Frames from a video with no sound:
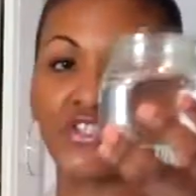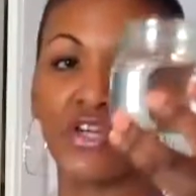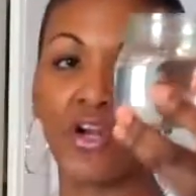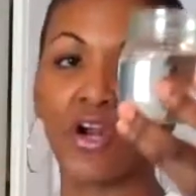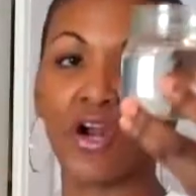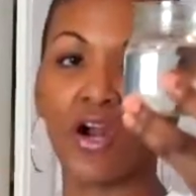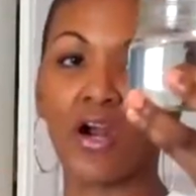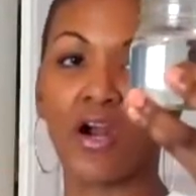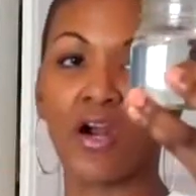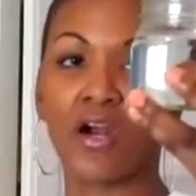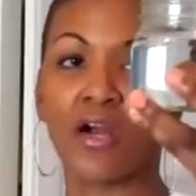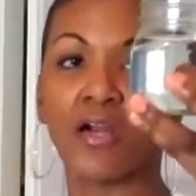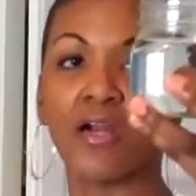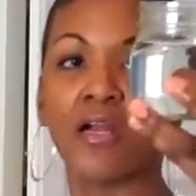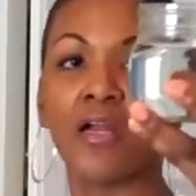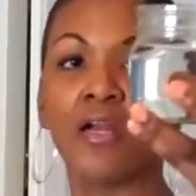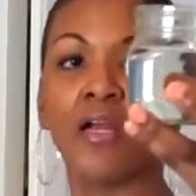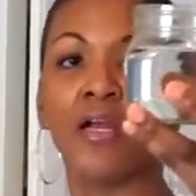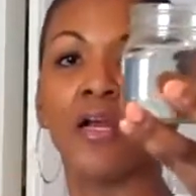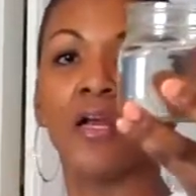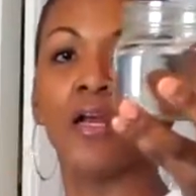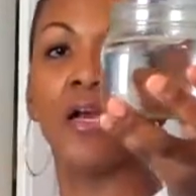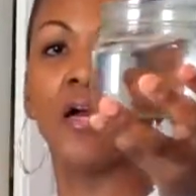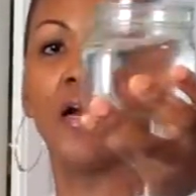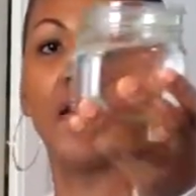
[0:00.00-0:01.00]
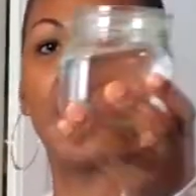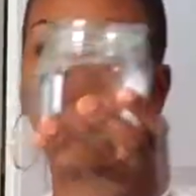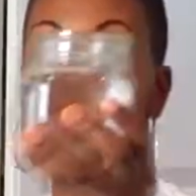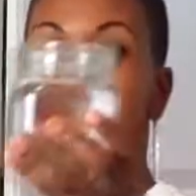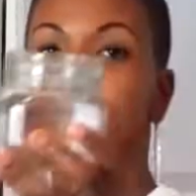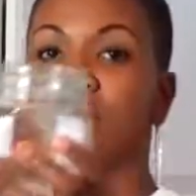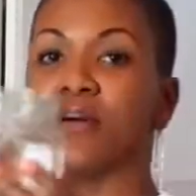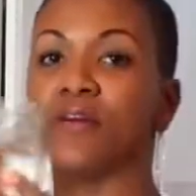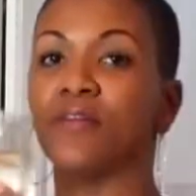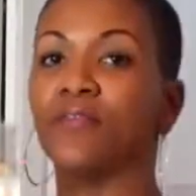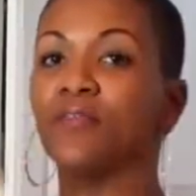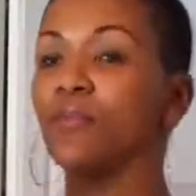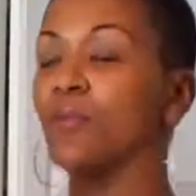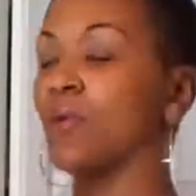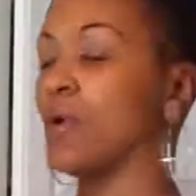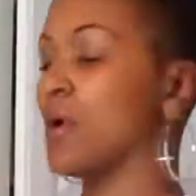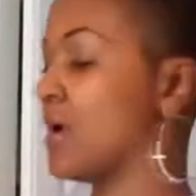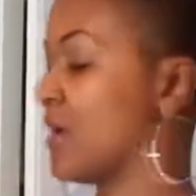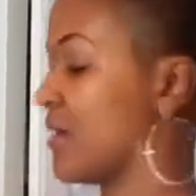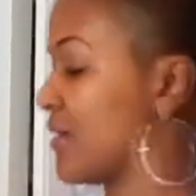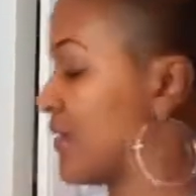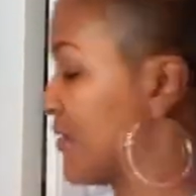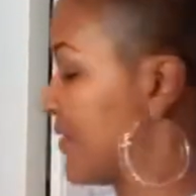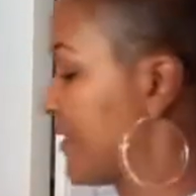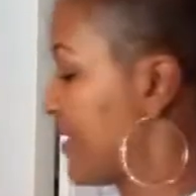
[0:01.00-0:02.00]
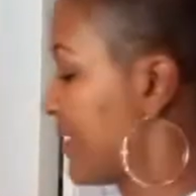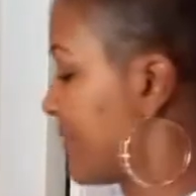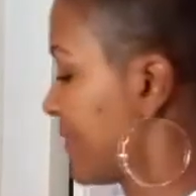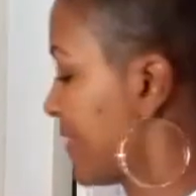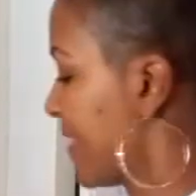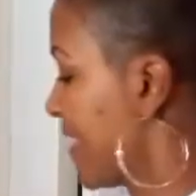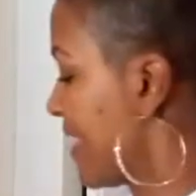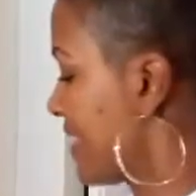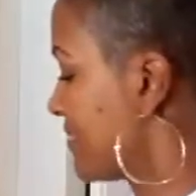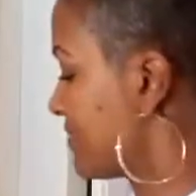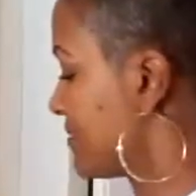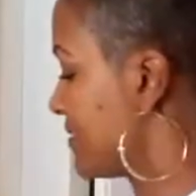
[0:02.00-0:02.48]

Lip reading: jar of water that we have